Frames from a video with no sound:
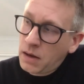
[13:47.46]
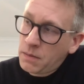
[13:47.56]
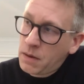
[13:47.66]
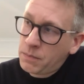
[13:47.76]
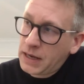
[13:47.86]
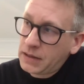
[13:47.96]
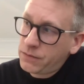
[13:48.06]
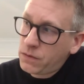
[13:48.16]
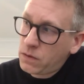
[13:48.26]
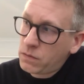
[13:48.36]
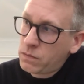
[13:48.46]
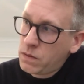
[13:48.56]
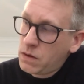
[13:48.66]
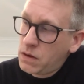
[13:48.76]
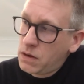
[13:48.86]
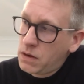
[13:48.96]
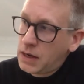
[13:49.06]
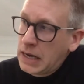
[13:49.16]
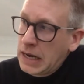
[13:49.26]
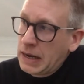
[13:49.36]
platform
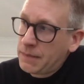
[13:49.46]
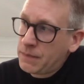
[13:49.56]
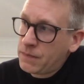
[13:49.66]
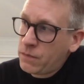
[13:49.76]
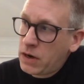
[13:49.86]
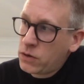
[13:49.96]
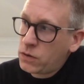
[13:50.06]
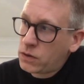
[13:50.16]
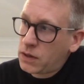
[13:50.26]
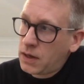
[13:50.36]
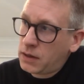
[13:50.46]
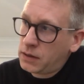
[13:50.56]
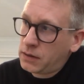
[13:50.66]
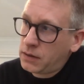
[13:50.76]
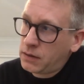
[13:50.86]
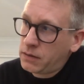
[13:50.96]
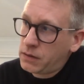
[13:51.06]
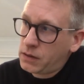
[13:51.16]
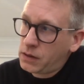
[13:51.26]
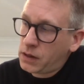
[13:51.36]
where you can
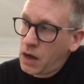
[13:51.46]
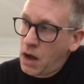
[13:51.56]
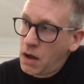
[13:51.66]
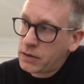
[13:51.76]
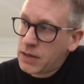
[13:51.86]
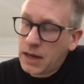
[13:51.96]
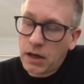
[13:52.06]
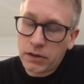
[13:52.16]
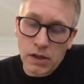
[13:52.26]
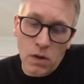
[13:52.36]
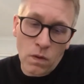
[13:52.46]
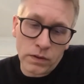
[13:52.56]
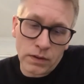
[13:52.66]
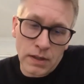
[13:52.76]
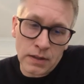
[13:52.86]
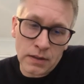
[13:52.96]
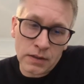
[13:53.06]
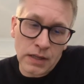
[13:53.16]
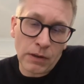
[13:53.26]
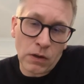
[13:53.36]
take out a loan in a
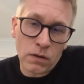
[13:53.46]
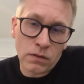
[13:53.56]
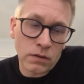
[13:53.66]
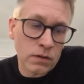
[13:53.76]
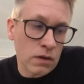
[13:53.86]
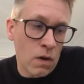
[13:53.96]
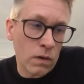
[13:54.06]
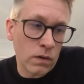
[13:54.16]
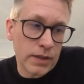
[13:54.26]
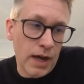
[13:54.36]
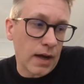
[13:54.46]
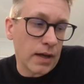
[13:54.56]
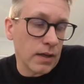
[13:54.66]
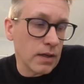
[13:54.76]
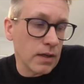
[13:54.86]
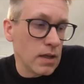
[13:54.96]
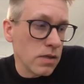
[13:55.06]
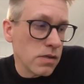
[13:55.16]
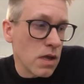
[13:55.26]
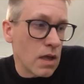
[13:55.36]
stablecoin called DAI.
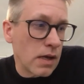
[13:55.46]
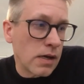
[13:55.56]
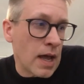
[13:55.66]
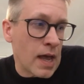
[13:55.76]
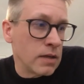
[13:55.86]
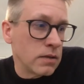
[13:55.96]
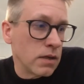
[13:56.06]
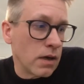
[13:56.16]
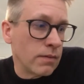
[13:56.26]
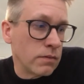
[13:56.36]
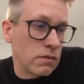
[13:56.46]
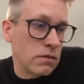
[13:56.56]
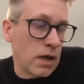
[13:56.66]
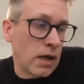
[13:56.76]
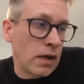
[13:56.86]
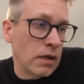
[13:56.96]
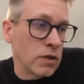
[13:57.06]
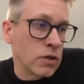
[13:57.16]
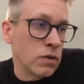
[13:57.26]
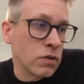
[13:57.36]
And
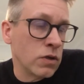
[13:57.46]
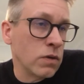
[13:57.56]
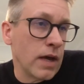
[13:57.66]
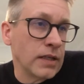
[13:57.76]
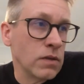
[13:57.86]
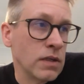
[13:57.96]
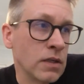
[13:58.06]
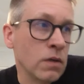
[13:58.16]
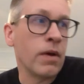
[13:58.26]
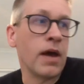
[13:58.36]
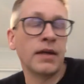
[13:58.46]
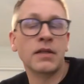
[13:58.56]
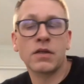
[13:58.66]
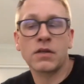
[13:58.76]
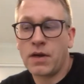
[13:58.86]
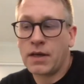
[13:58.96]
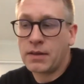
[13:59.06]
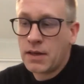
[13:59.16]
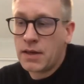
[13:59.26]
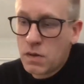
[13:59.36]
to do that, you need to pay an interest rate,
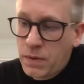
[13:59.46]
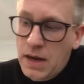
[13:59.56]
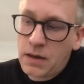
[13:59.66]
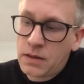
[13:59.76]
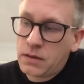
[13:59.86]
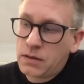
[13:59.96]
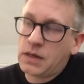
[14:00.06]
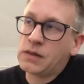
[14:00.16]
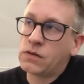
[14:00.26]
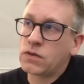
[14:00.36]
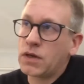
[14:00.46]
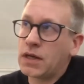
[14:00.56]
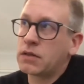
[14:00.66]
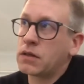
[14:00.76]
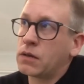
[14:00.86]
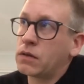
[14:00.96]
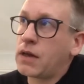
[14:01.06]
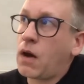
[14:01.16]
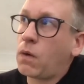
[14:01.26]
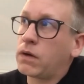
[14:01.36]
and you pay the interest rate to the
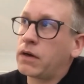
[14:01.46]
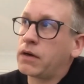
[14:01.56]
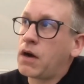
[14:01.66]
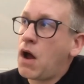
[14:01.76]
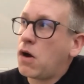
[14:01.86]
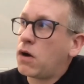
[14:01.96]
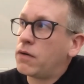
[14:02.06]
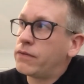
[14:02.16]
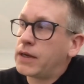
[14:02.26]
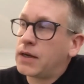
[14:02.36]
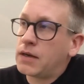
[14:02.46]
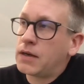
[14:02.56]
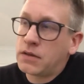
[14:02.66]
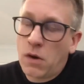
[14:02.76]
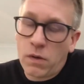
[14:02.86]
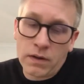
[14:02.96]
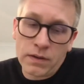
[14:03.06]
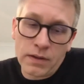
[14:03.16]
holder of the token that is